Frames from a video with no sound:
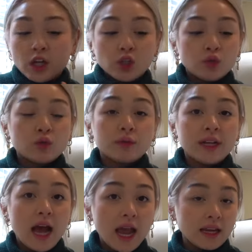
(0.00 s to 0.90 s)

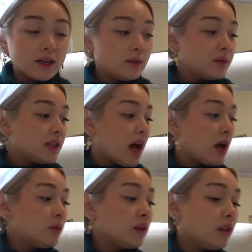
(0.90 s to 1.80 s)
jewelry items that
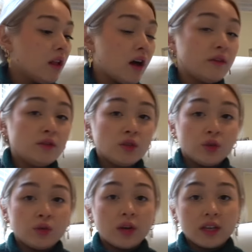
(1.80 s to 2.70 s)
I would love
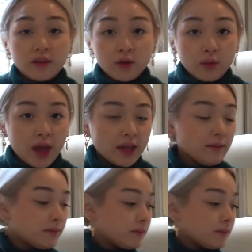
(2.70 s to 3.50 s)
to give away.